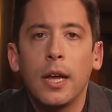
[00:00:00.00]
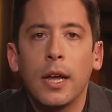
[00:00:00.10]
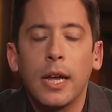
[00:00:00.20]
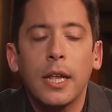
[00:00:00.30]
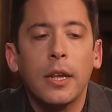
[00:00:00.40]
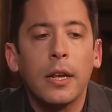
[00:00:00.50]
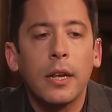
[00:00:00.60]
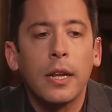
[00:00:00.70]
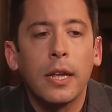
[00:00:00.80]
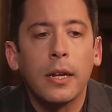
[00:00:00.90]
uh, in
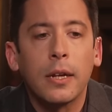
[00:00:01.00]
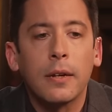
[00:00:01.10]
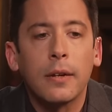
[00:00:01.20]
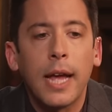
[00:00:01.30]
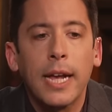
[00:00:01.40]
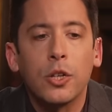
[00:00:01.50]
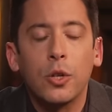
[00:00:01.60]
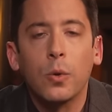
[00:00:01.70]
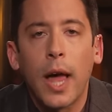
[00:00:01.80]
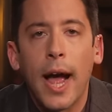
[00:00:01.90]
in case
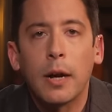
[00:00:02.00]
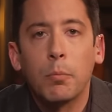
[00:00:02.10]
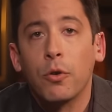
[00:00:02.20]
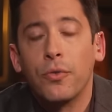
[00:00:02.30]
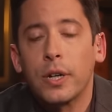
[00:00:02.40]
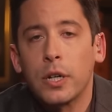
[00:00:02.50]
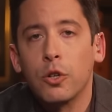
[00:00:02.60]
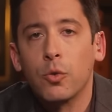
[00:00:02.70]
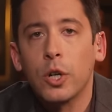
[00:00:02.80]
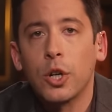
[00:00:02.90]
you lack perfect
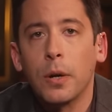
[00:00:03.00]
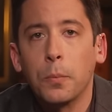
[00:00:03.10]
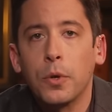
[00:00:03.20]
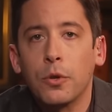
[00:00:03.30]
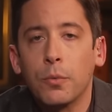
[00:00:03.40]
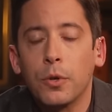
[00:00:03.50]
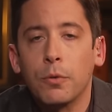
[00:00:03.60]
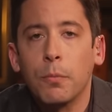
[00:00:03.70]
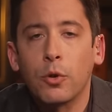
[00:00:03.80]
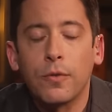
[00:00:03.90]
contrition, which
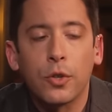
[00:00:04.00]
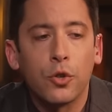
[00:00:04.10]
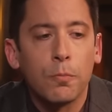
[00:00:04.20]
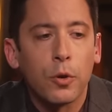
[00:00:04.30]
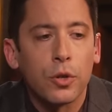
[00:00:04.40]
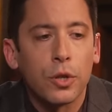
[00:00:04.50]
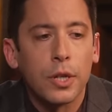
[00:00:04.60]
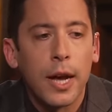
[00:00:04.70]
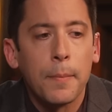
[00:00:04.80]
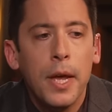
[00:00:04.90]
which most of us do most of the
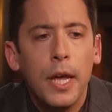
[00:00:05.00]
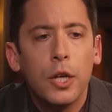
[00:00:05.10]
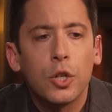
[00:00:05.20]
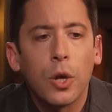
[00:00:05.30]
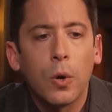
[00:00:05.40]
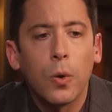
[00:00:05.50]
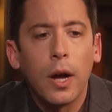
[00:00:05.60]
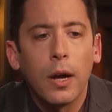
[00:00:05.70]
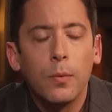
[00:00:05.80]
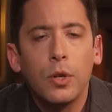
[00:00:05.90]
time. So
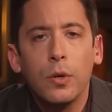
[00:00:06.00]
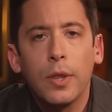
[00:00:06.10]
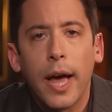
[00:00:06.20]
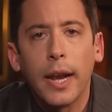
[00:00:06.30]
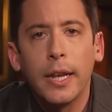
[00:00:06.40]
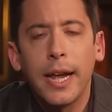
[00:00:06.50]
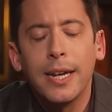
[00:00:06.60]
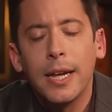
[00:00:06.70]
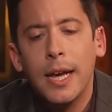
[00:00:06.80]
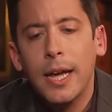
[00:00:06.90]
I would do that, and
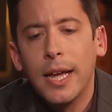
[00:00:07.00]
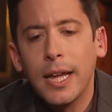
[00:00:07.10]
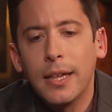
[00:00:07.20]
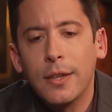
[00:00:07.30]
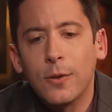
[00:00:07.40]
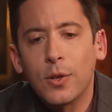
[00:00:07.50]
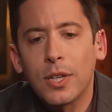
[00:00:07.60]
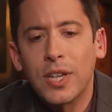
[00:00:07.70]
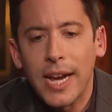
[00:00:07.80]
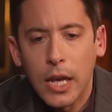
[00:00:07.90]
and there's a
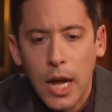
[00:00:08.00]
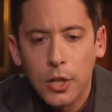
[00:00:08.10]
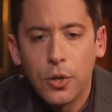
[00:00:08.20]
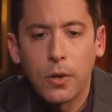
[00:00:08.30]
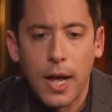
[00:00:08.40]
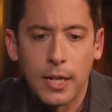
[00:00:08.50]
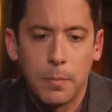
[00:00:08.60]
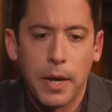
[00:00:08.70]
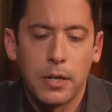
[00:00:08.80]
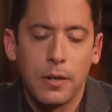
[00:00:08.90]
psychological
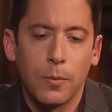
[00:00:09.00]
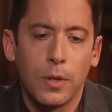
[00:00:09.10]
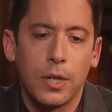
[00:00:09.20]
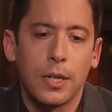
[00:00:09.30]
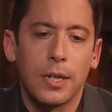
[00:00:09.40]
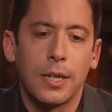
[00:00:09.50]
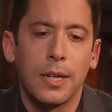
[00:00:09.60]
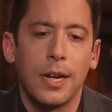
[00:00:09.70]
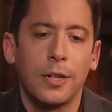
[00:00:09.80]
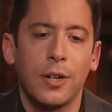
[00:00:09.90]
aspect here, which is
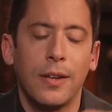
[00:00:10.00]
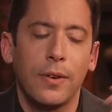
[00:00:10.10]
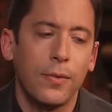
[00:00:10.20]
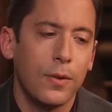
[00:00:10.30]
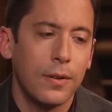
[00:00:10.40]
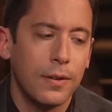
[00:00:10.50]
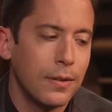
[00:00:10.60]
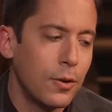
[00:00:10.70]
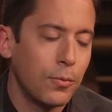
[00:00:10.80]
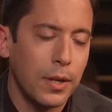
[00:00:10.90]
not just, even if you
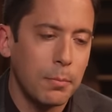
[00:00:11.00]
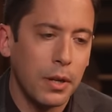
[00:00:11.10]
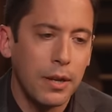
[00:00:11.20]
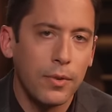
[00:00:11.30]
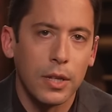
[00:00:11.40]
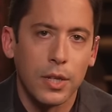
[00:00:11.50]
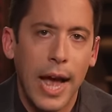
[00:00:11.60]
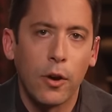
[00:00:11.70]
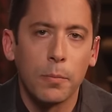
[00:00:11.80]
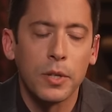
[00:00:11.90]
don't really believe in the
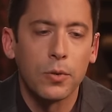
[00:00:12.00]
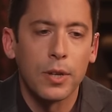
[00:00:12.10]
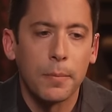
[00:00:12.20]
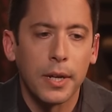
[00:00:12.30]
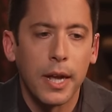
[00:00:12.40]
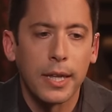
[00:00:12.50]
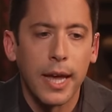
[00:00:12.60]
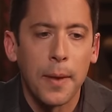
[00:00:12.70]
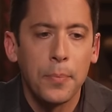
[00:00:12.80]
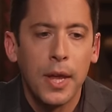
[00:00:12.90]
sacraments or something like
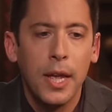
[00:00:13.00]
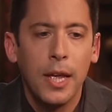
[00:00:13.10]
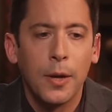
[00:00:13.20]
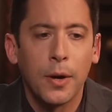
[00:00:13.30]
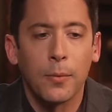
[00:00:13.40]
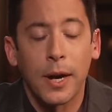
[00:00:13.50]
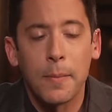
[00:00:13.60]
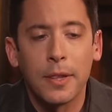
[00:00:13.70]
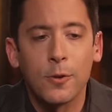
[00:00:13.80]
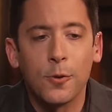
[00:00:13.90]
that. I
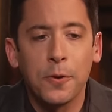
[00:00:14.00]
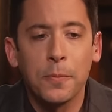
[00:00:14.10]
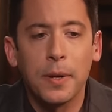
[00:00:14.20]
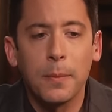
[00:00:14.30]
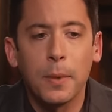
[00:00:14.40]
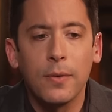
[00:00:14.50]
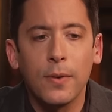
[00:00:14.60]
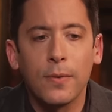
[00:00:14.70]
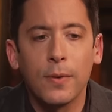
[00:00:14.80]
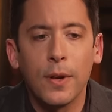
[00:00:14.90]
recommend that you do, but but even
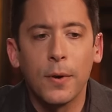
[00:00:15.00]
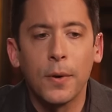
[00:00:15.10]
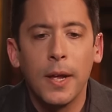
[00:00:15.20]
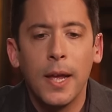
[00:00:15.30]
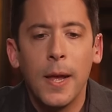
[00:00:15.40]
if you don't,